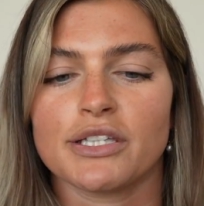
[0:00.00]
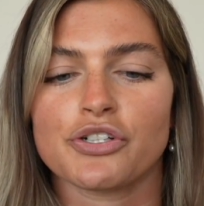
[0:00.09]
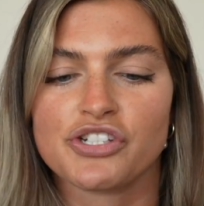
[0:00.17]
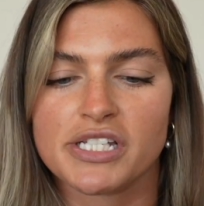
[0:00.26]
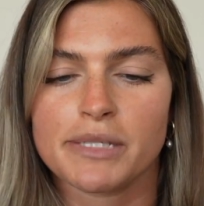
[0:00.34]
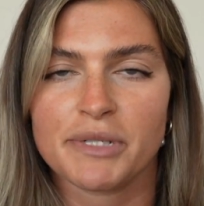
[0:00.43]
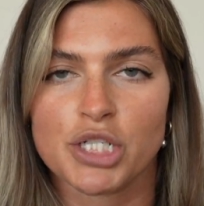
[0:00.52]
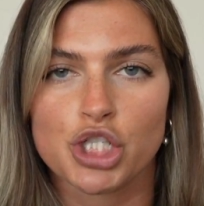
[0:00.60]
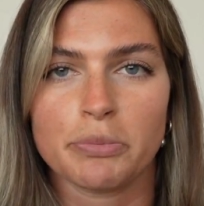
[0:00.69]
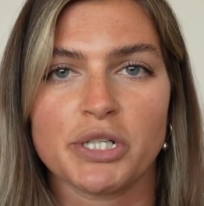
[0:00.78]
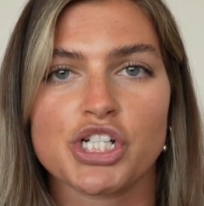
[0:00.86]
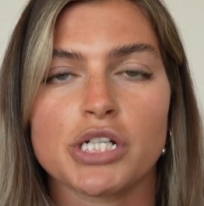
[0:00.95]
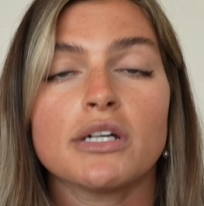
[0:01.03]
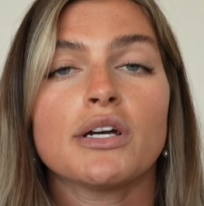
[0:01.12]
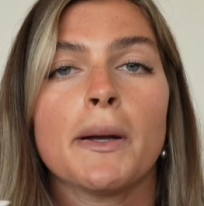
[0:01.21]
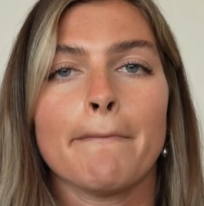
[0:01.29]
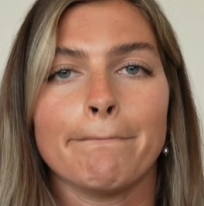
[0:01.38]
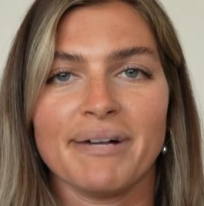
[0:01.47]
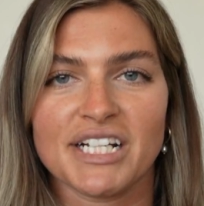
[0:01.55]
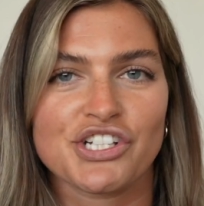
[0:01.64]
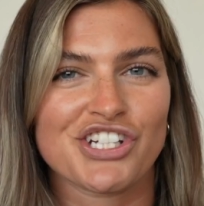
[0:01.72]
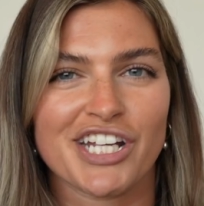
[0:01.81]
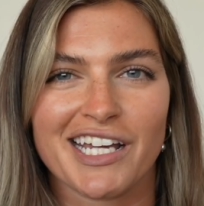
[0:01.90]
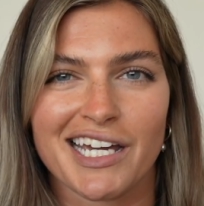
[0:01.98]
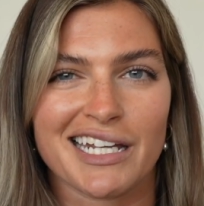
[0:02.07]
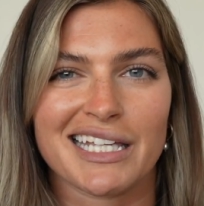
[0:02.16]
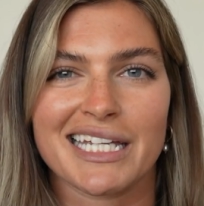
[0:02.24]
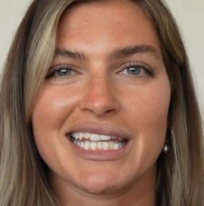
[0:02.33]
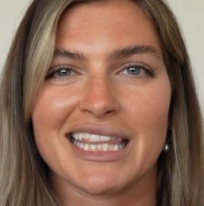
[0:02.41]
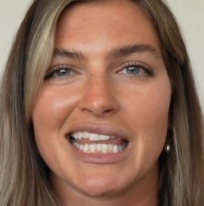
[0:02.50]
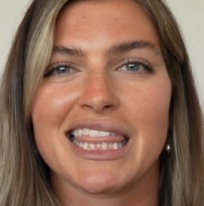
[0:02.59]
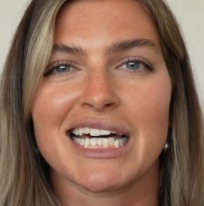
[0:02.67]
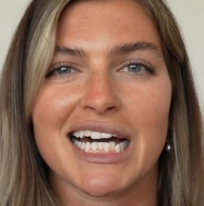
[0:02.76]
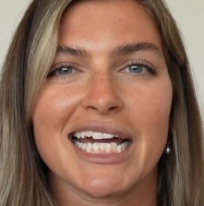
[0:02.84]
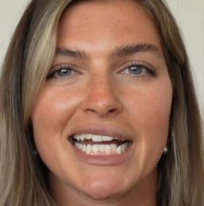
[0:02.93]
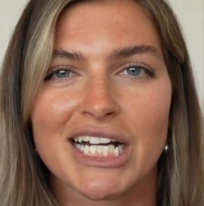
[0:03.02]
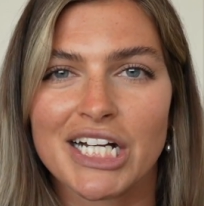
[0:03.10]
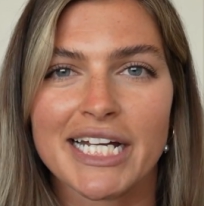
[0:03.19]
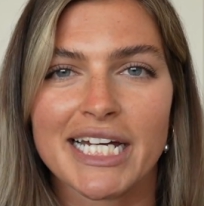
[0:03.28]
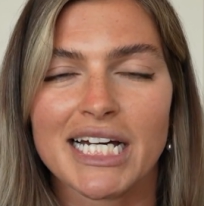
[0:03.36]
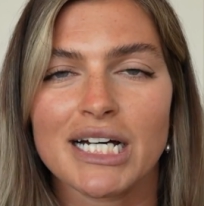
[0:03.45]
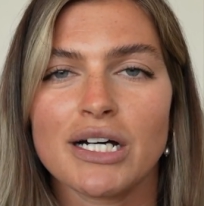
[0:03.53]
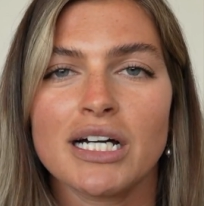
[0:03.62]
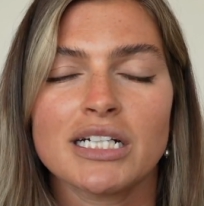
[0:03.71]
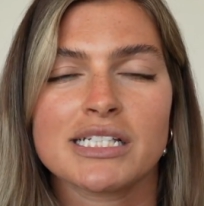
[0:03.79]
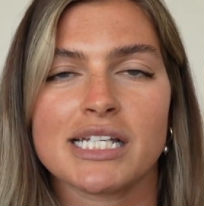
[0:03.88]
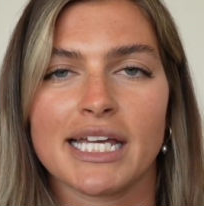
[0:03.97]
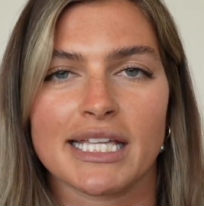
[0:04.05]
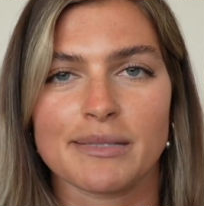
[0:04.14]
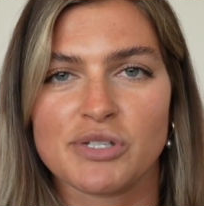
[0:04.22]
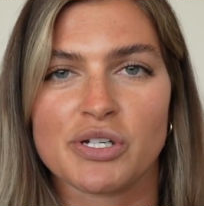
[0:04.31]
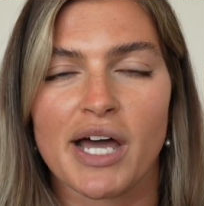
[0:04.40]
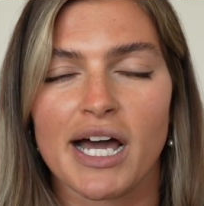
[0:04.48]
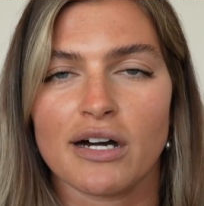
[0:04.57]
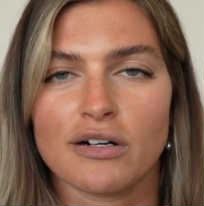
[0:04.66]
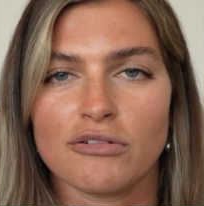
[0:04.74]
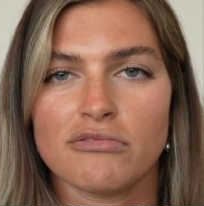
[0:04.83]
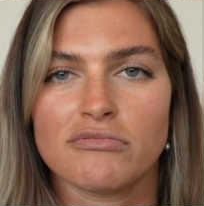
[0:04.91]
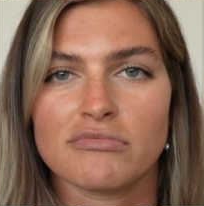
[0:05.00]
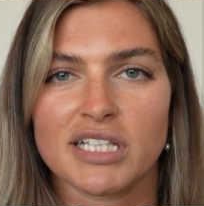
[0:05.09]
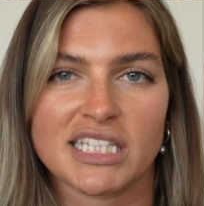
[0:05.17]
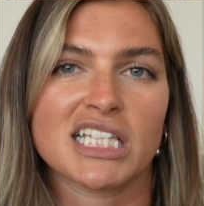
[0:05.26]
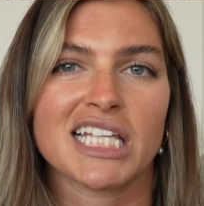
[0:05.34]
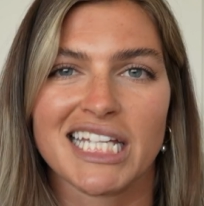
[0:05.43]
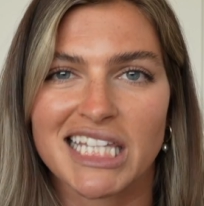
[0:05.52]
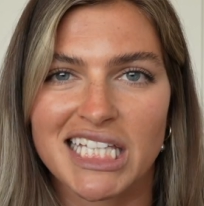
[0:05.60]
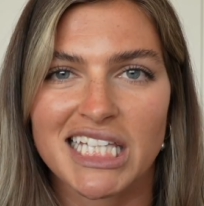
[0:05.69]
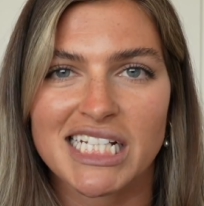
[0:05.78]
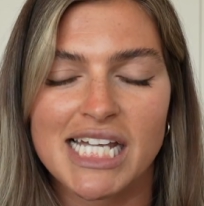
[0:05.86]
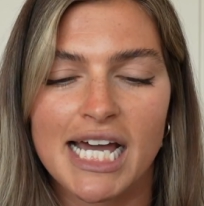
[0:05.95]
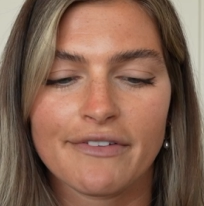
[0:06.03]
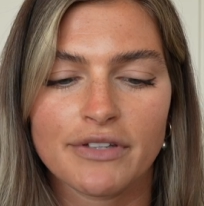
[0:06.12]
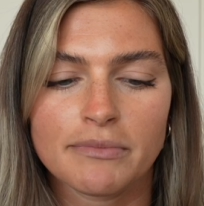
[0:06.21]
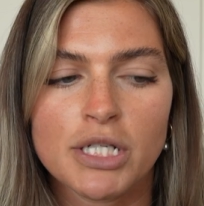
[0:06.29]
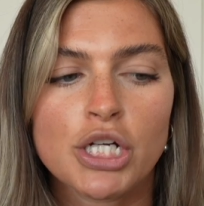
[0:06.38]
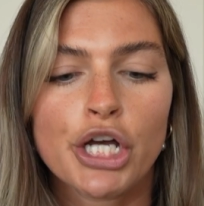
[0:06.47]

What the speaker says: There's just a bit too much bunching kind of like in the thigh area to get them to how like the length I like to have them.